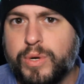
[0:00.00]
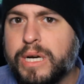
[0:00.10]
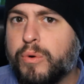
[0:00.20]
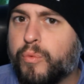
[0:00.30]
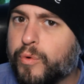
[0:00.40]

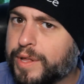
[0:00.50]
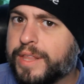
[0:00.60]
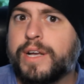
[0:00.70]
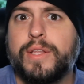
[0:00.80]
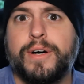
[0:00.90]
We are
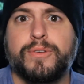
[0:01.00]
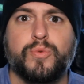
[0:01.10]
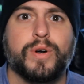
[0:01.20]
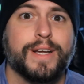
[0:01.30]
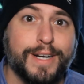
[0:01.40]
really
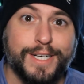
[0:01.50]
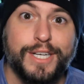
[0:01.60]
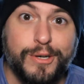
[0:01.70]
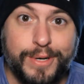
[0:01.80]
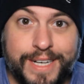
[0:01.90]
close. We're gonna
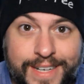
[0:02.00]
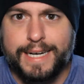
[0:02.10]
do it.